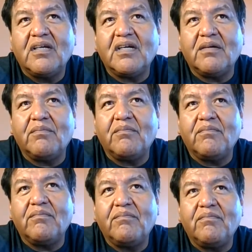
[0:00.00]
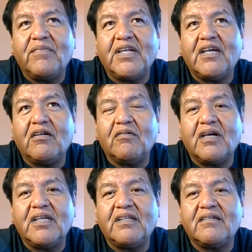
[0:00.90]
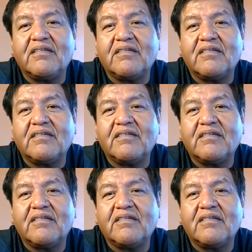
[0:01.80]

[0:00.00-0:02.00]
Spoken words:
and